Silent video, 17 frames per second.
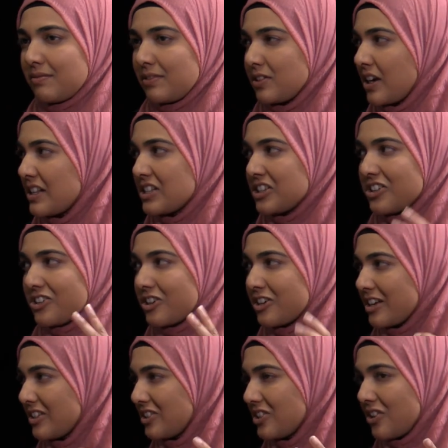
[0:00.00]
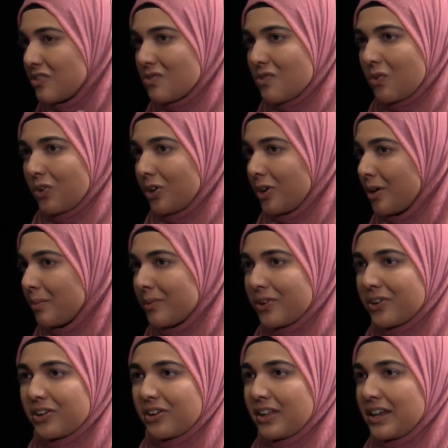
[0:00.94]
considered as the norm
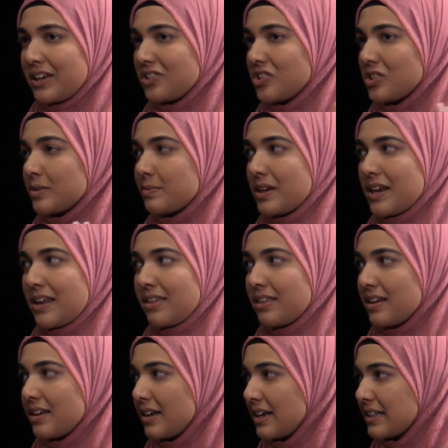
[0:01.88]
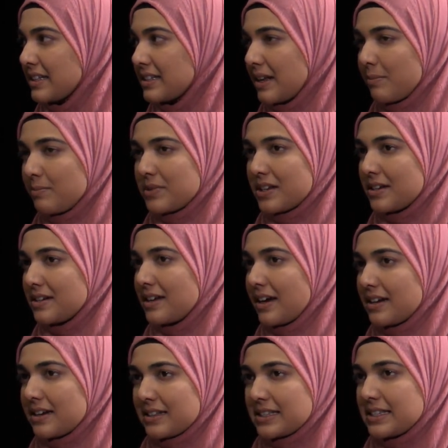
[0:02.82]
or like just being the accepted
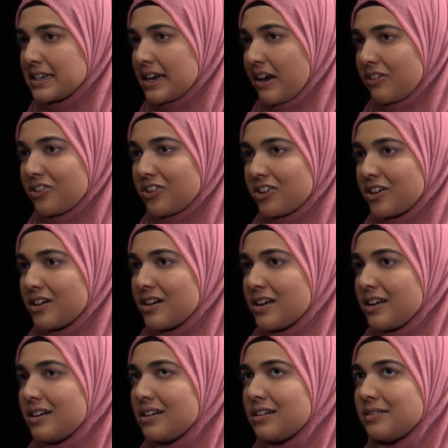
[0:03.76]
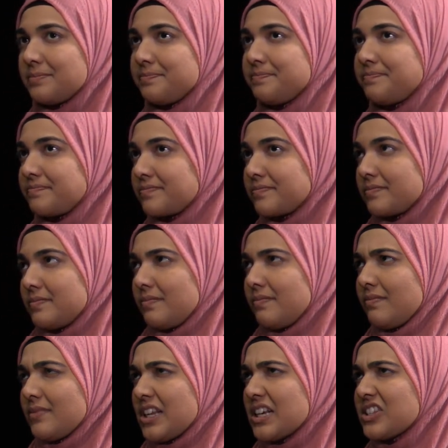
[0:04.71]
kind of standard. Um,
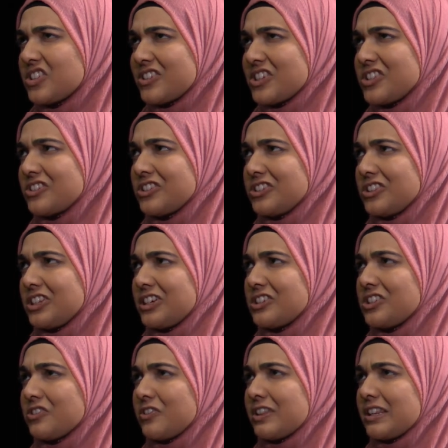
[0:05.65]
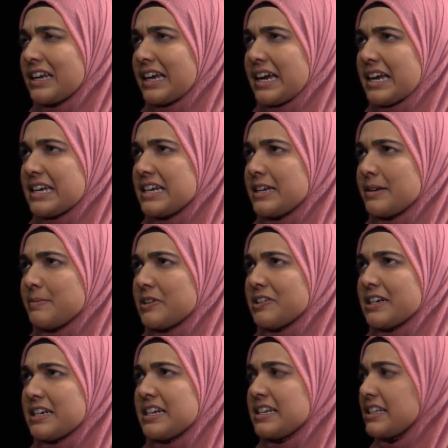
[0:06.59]
so I certainly don't think any
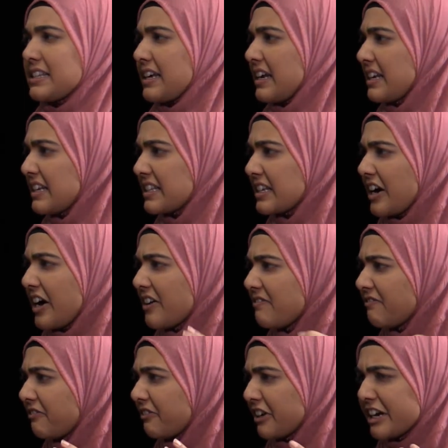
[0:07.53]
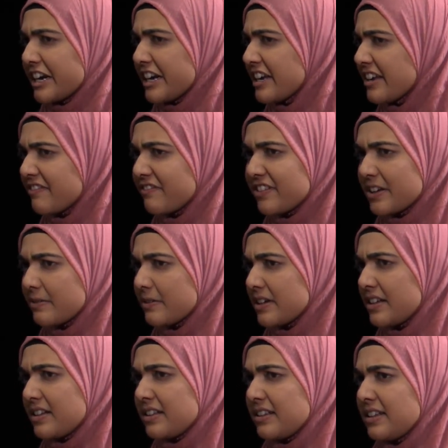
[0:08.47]
community is kind of scot free, if you mm-hmm.
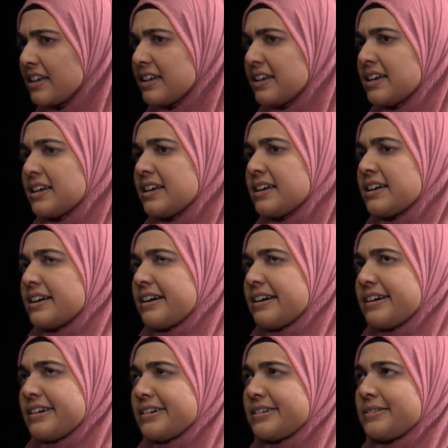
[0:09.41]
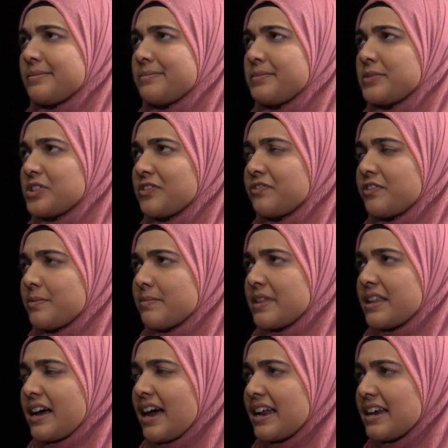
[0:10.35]
will. Mm -hmm. um, so from
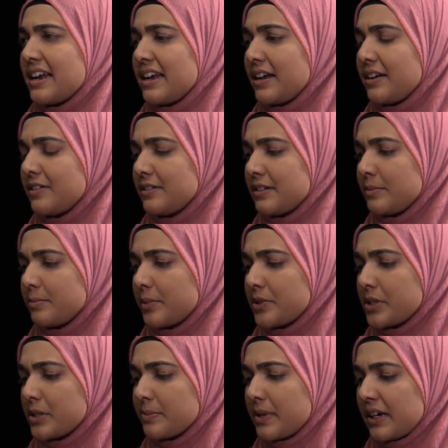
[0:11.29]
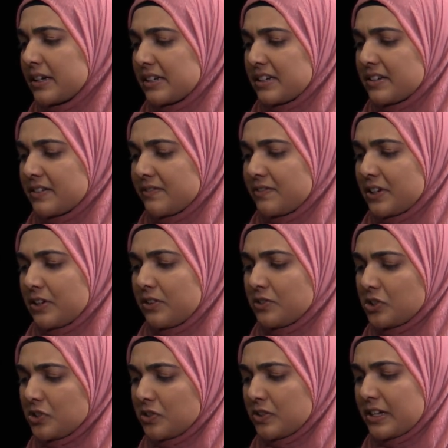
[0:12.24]
that angle and perspective, you know,
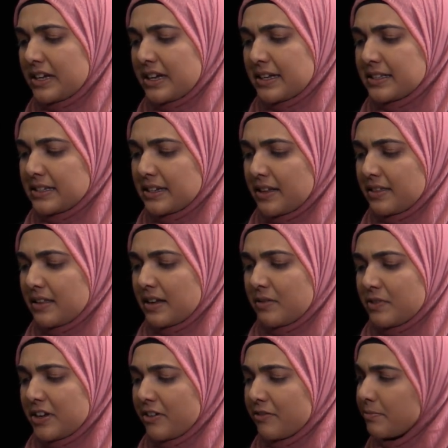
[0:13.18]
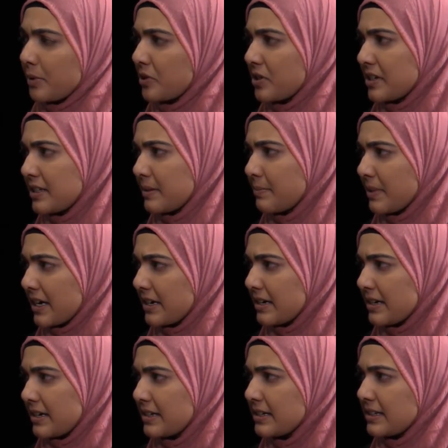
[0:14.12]
to the extent that we have participated
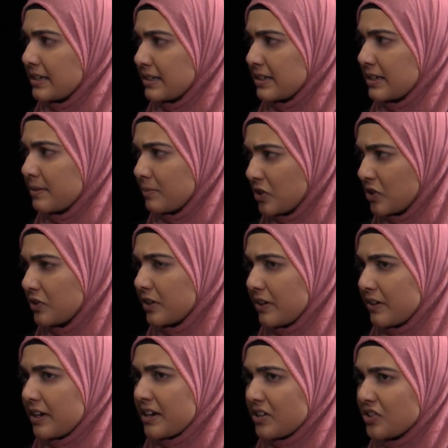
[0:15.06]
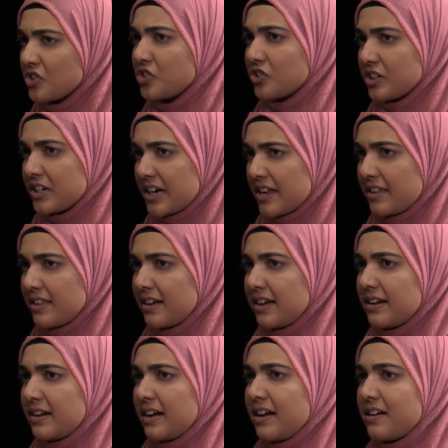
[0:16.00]
mm -hmm. in systems throughout mm -hmm. history
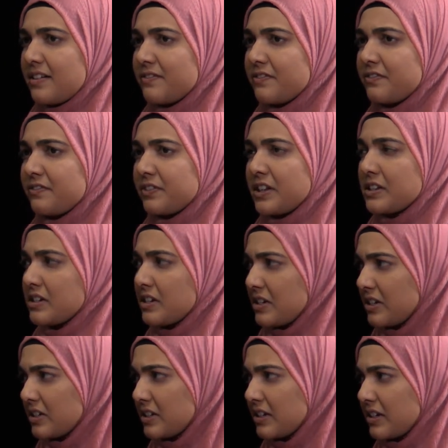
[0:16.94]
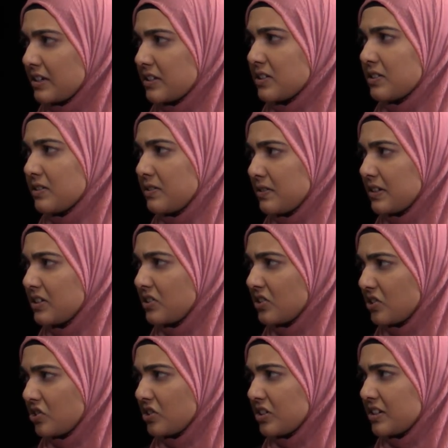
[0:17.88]
that have mm-hmm. continued to exclude
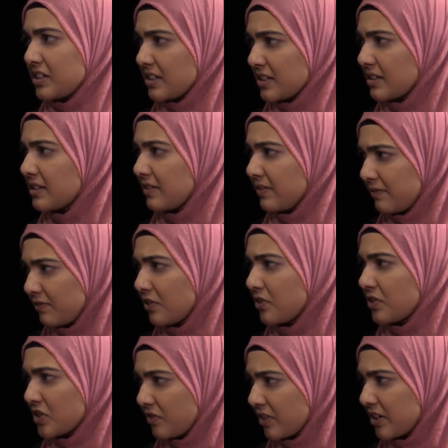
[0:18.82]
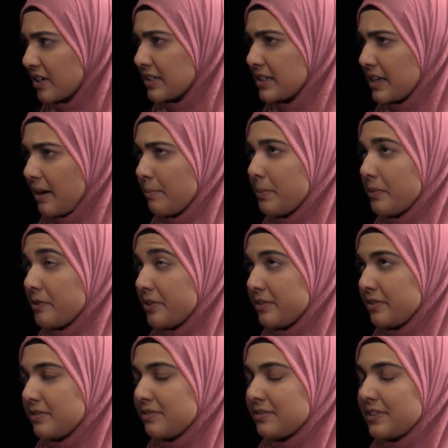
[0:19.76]
indigenous mm-hmm. folks, for example,
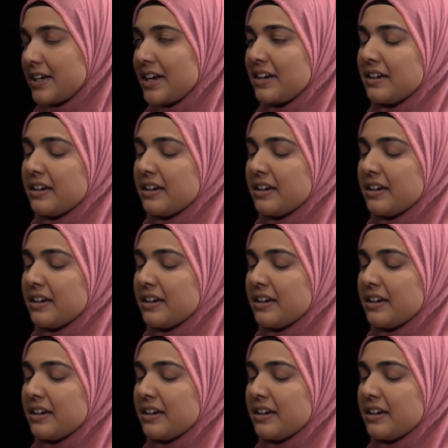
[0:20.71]
right?